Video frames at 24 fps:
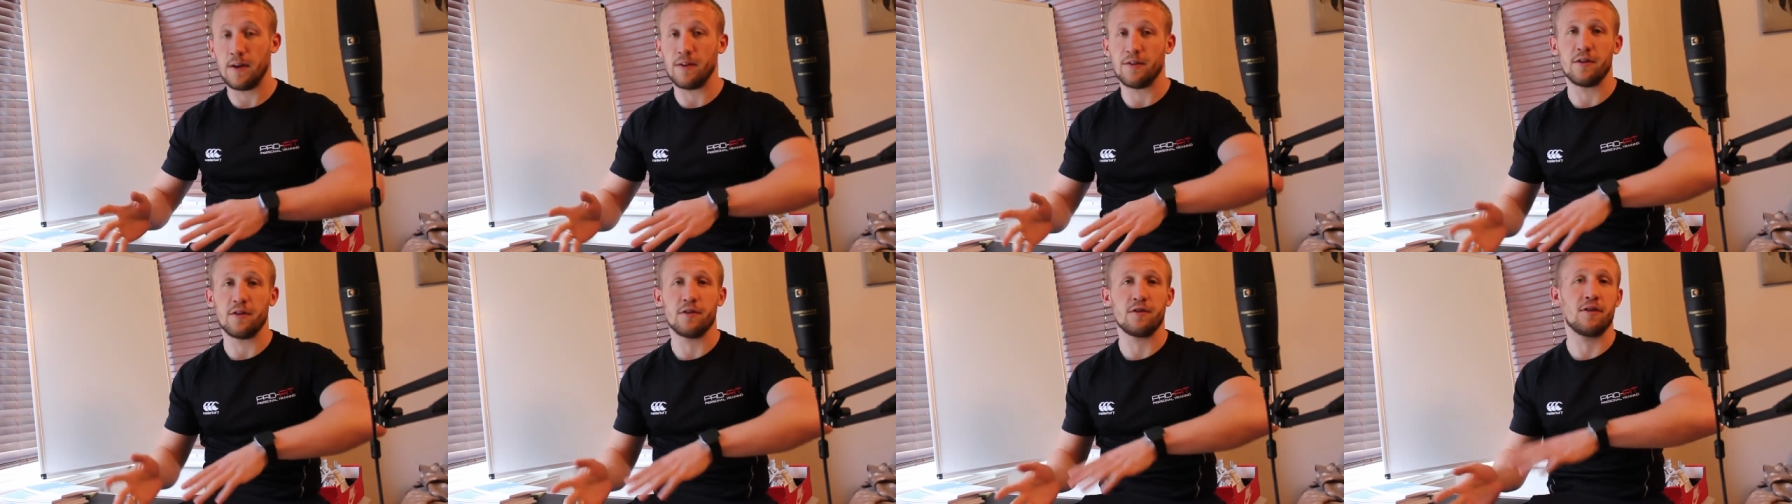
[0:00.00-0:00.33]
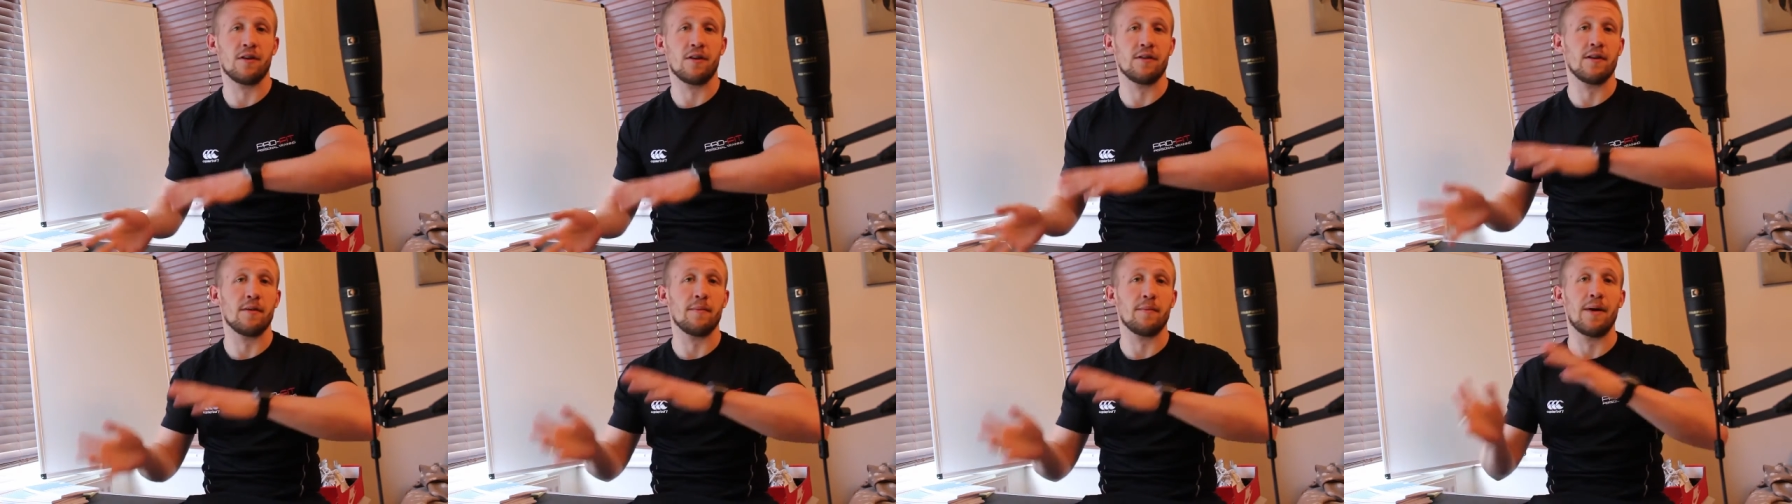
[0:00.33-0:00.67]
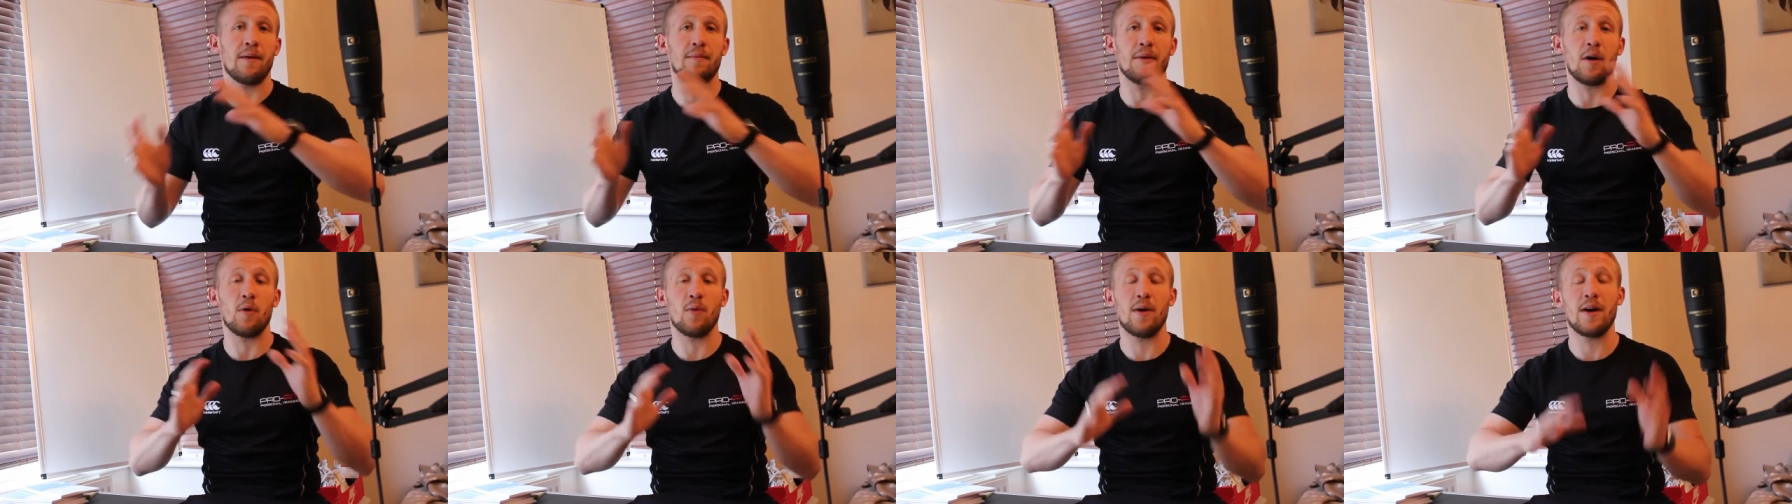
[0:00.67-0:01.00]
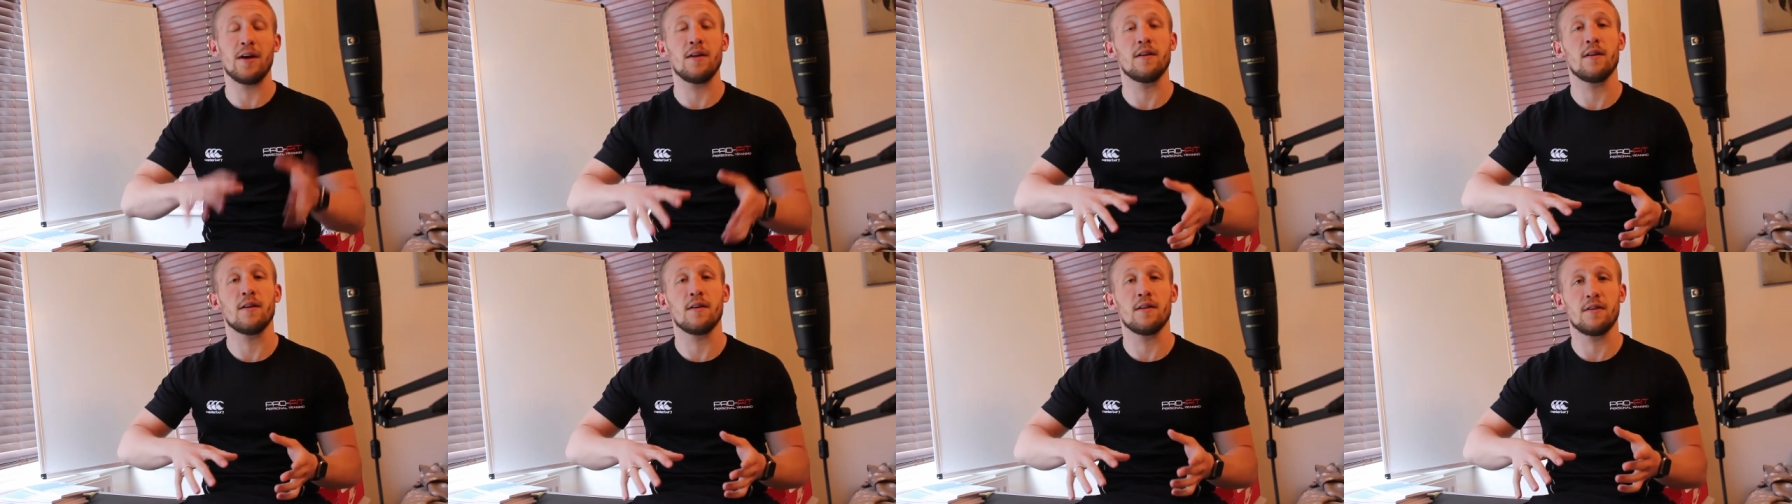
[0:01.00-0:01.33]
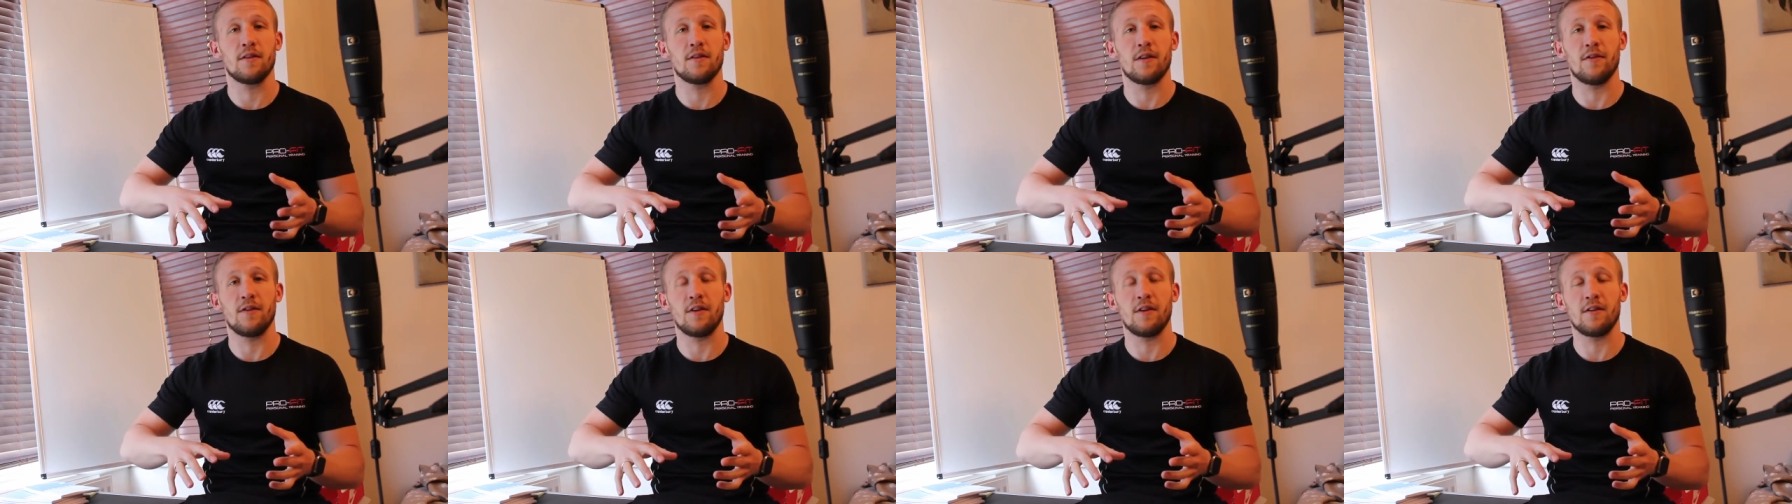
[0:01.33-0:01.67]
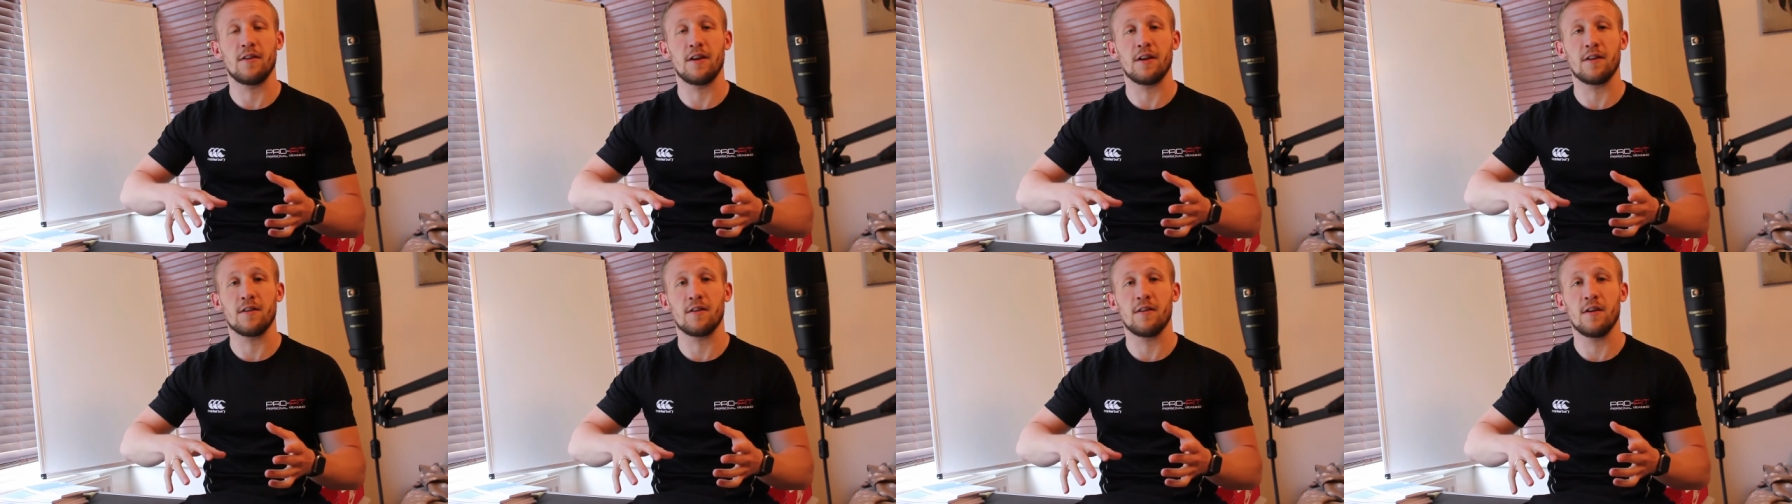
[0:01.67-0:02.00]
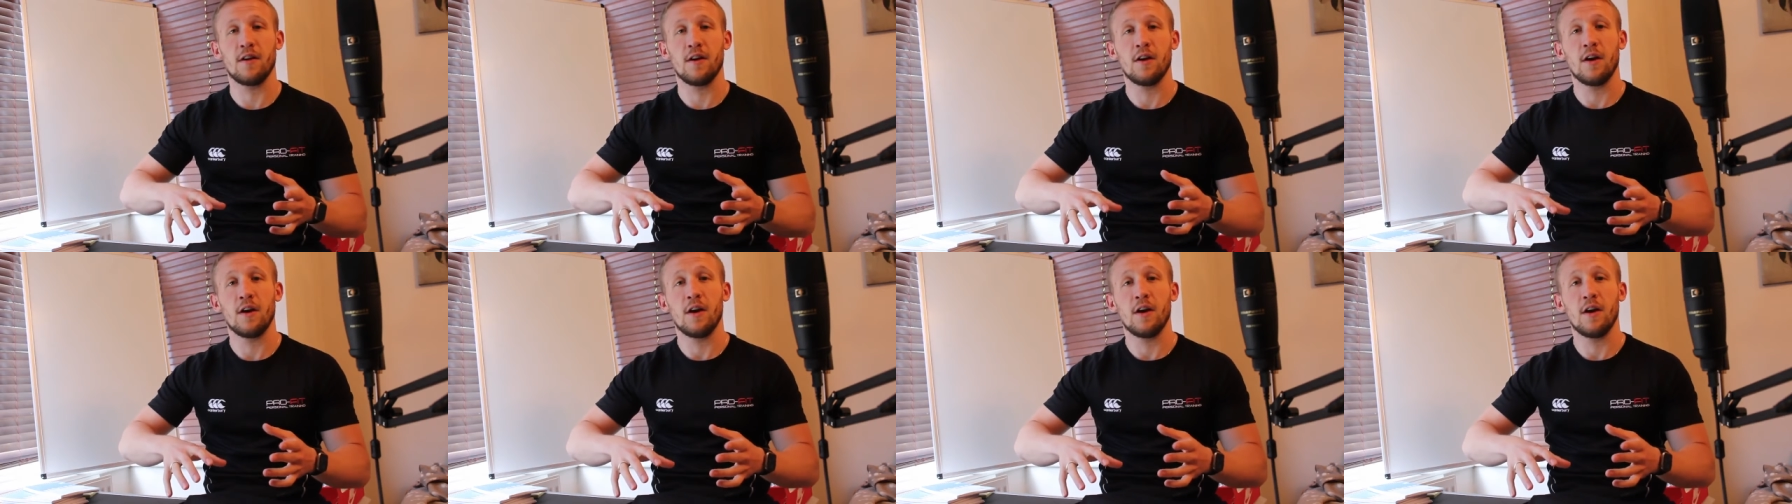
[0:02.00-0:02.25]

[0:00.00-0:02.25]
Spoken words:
and subtract that by my weight, 76,